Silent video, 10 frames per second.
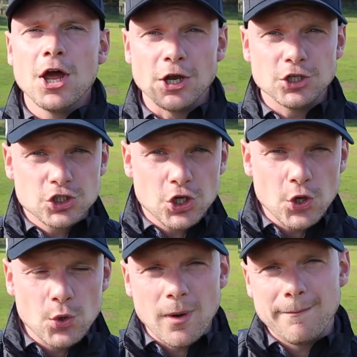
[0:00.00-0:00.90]
and
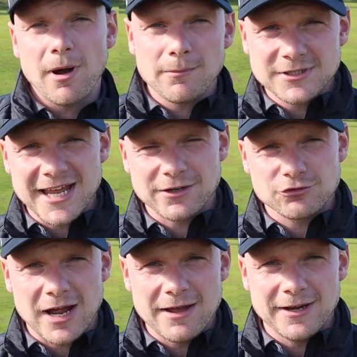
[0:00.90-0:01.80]
2 BombTech
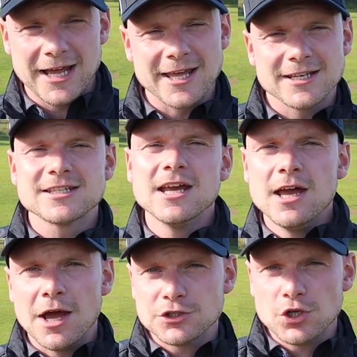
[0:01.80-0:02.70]
driving irons,
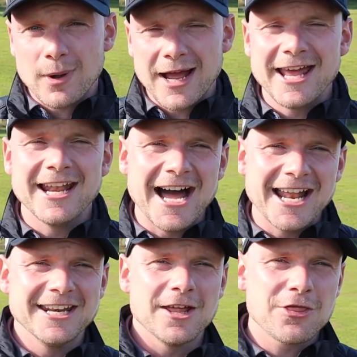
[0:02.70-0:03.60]
a 2-iron
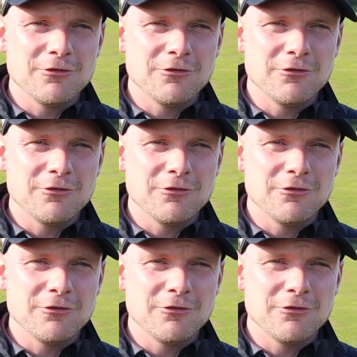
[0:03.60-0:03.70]
and a